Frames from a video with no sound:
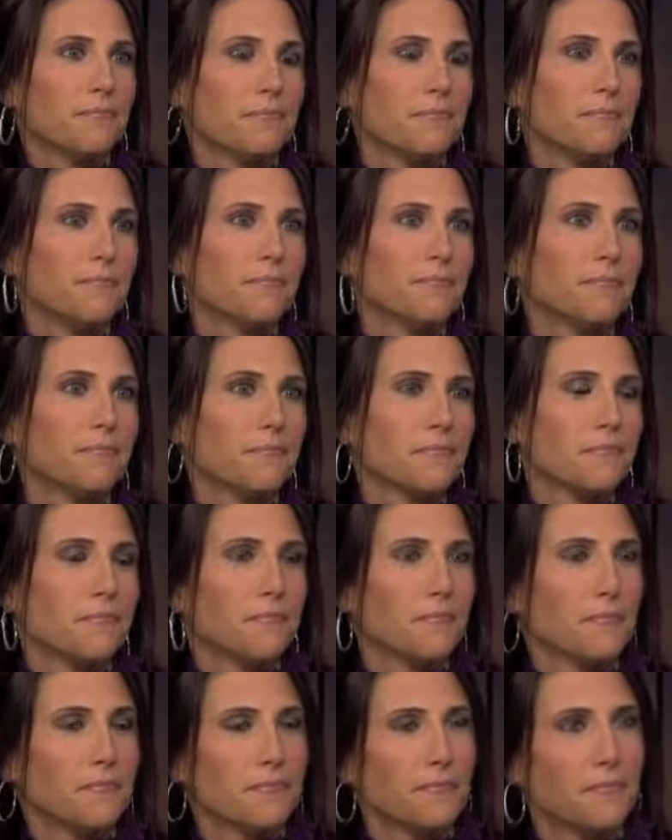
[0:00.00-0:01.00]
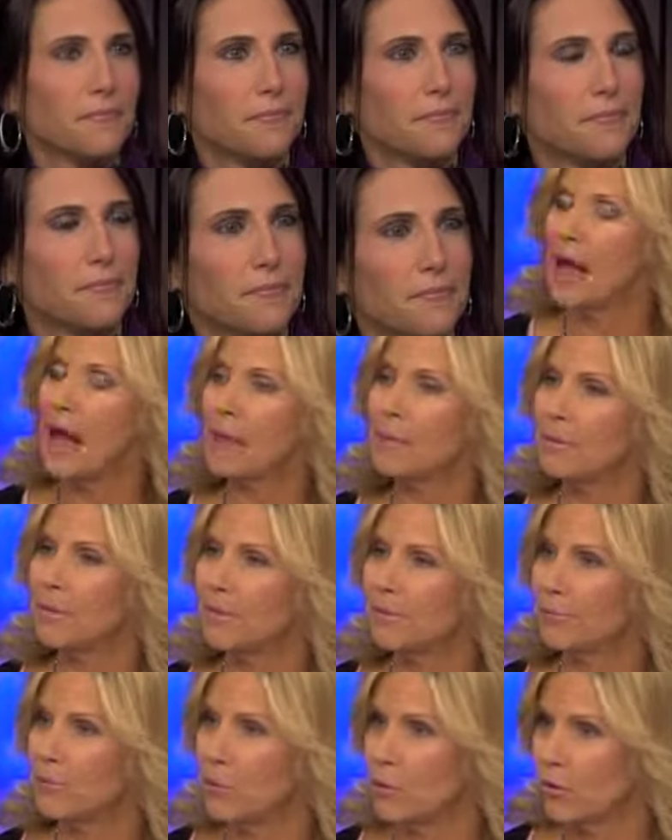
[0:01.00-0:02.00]
Well, you then
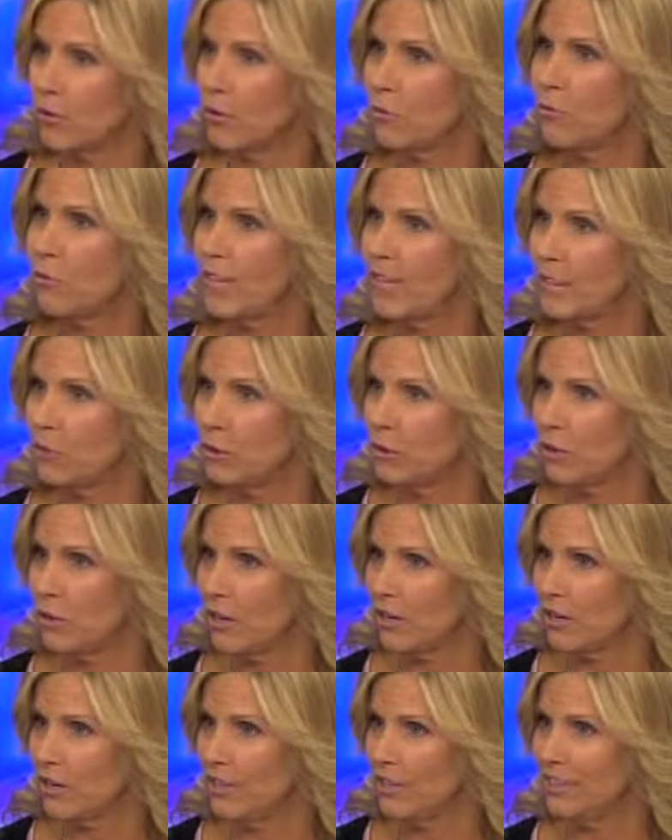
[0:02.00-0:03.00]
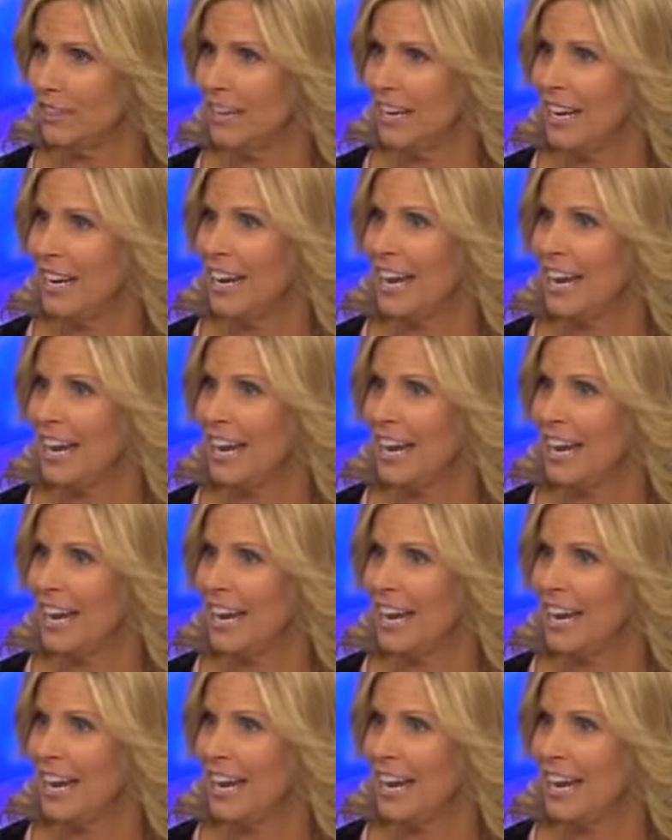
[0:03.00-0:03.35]
opted for the reconstruction,